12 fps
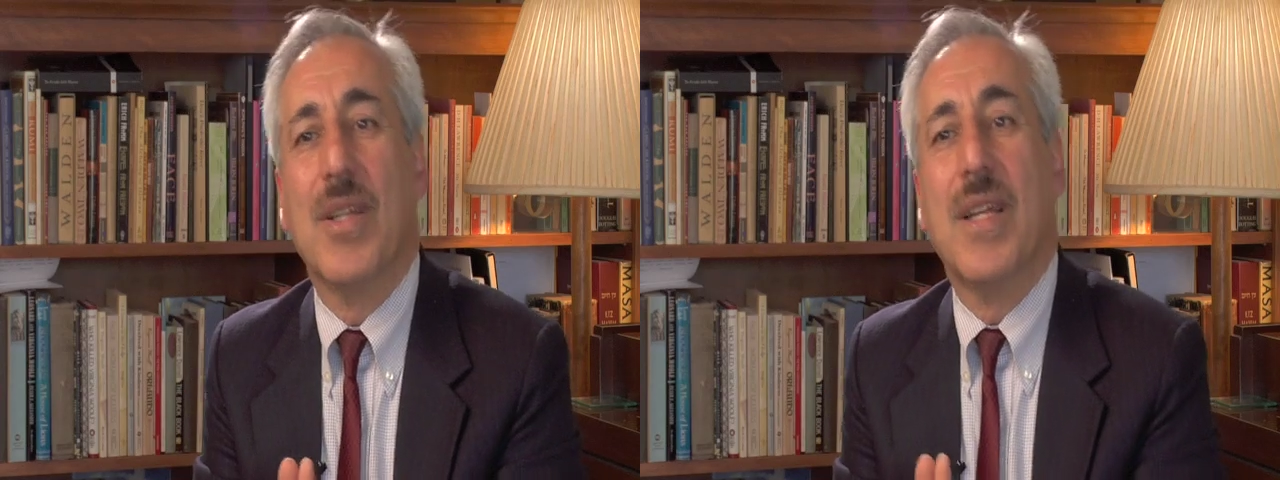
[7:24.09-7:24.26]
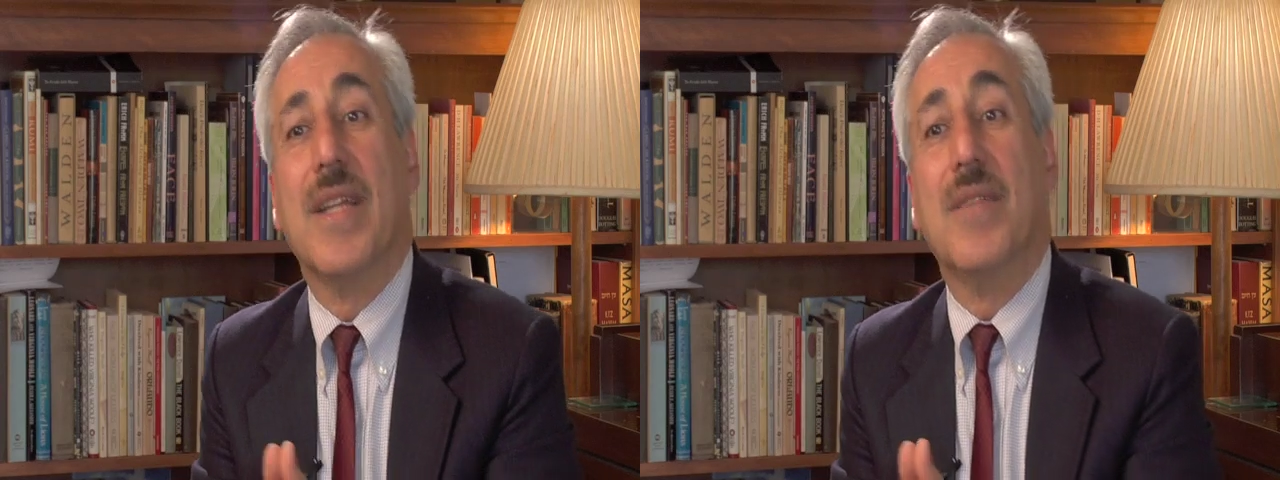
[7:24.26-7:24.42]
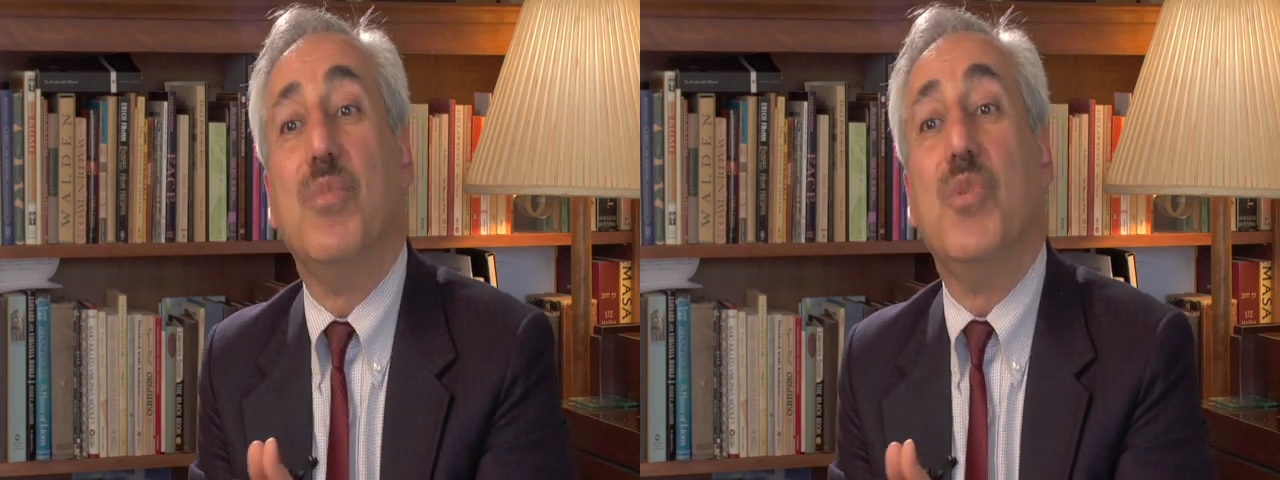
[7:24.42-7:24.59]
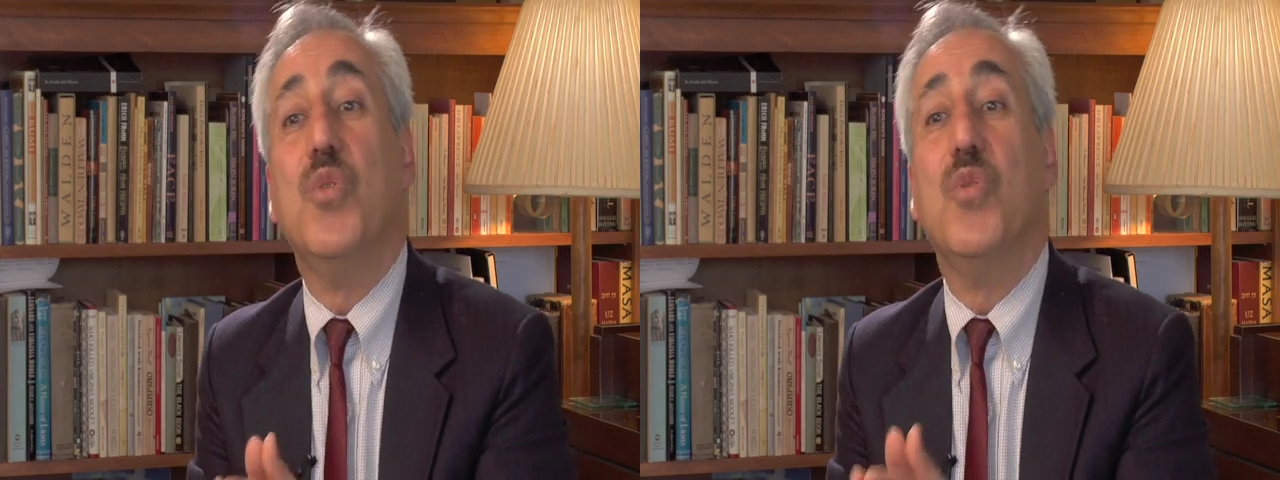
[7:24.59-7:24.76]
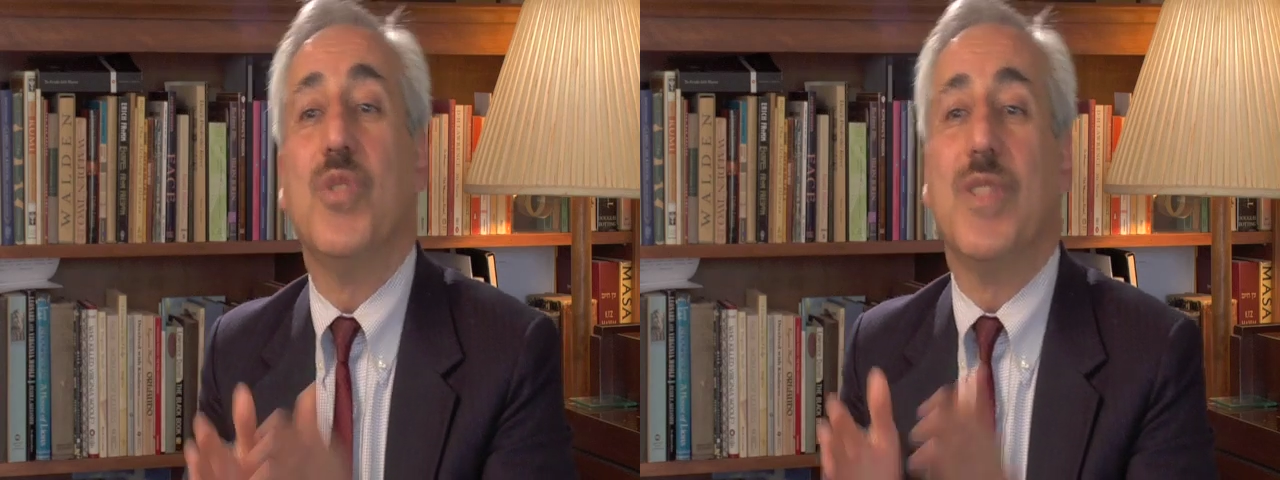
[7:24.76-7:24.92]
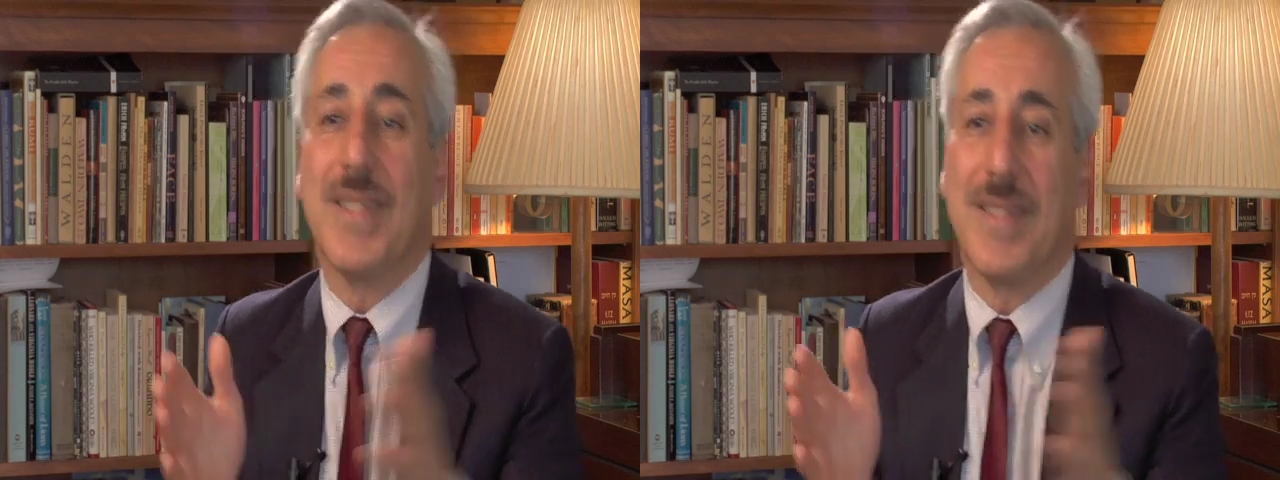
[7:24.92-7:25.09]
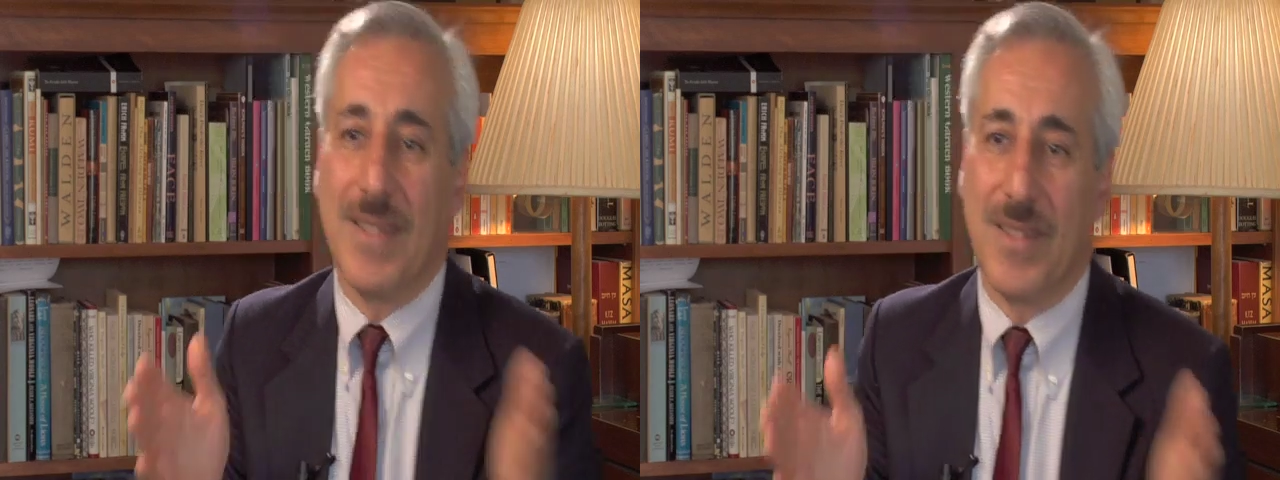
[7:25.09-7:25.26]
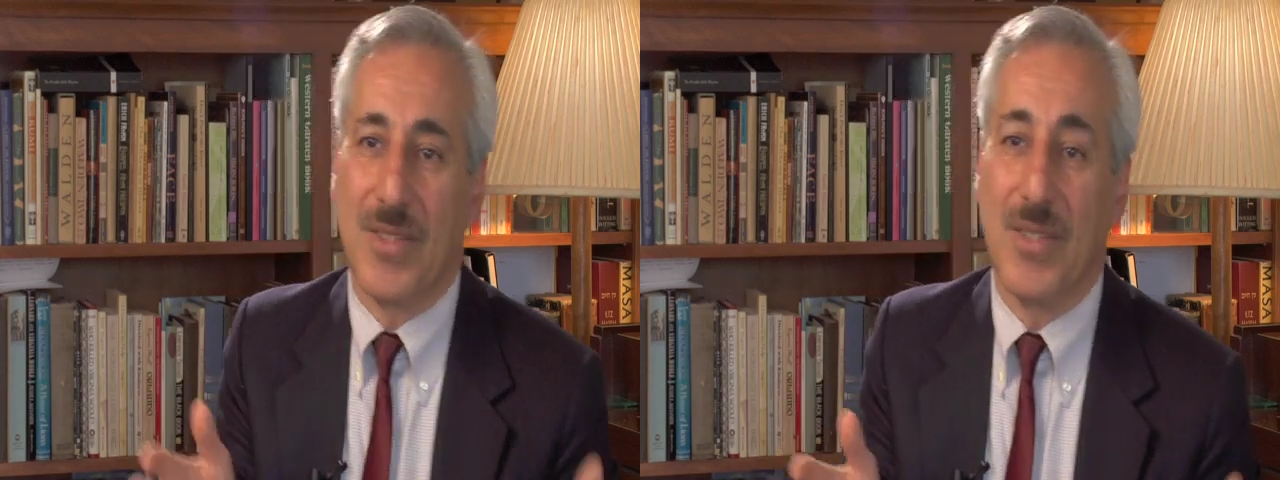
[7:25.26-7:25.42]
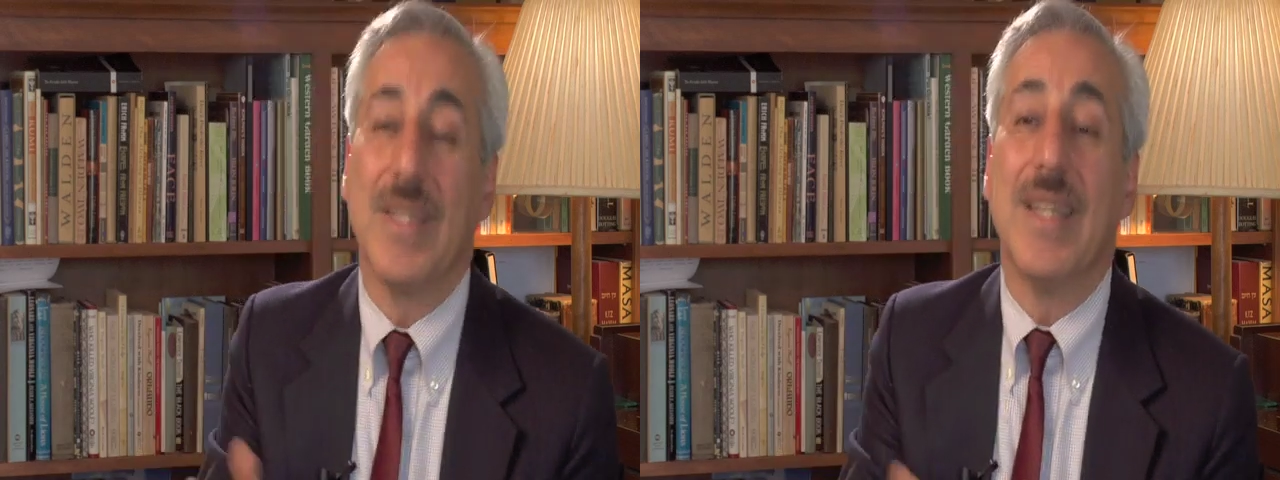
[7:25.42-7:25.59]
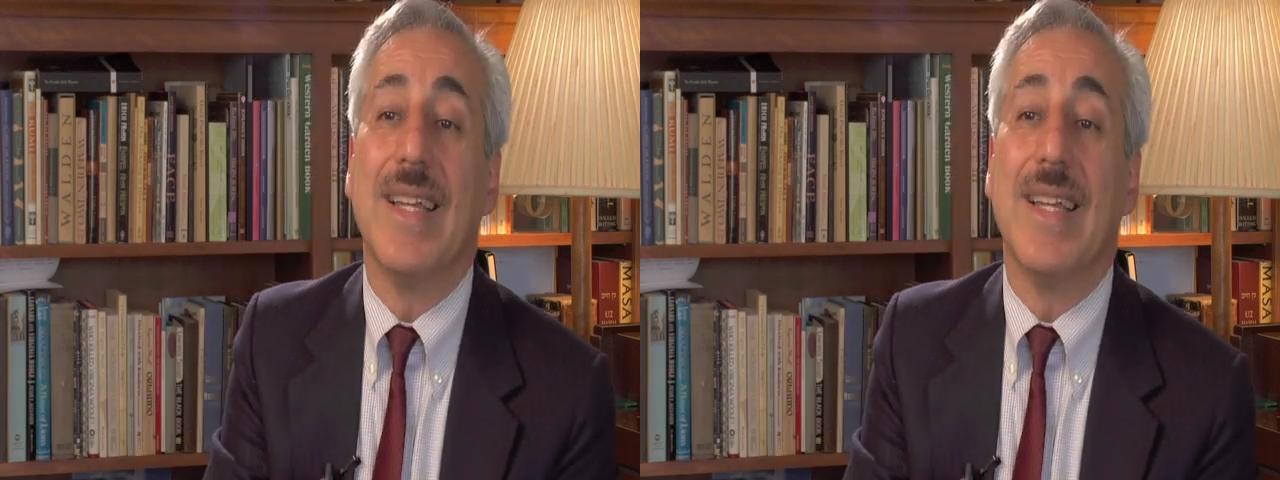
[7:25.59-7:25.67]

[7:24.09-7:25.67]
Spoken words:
and music doesn't,